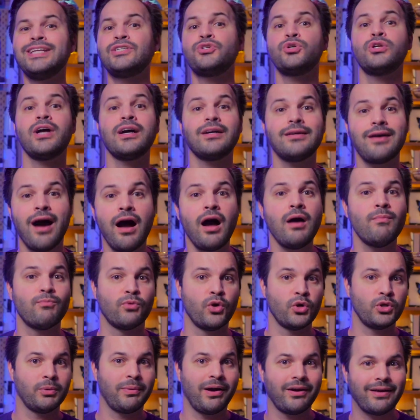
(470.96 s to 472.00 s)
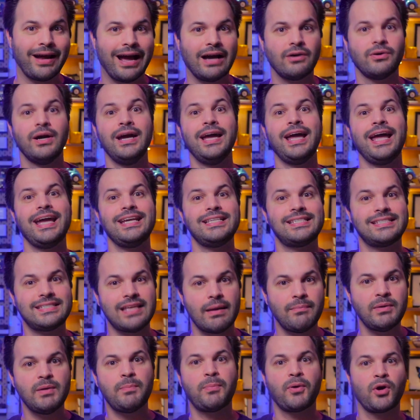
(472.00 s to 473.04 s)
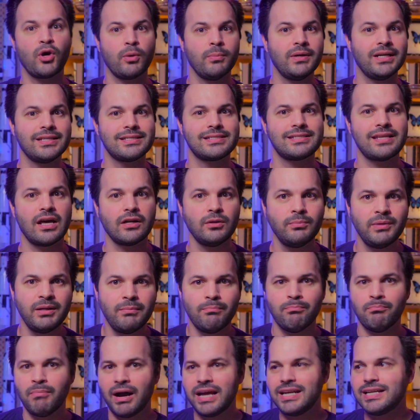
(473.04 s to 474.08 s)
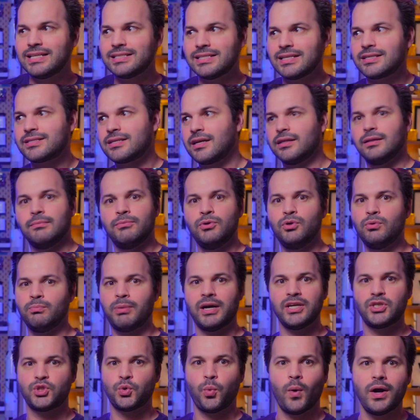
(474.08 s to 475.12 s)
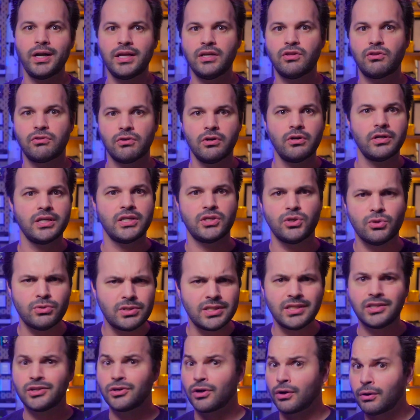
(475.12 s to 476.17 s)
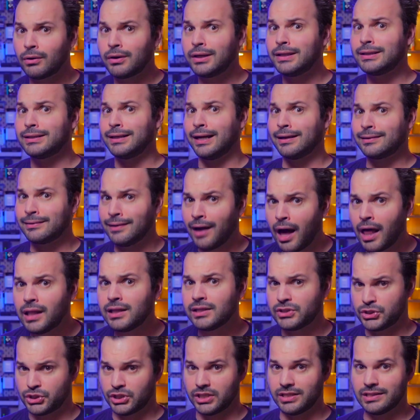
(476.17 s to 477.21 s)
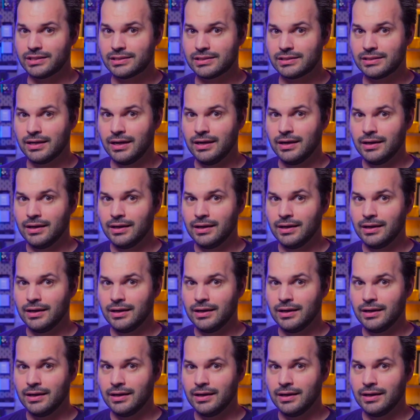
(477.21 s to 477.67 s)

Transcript: Nature.com wrote about how a semi-permanent settlement might exist on the moon by 2030 using current technologies.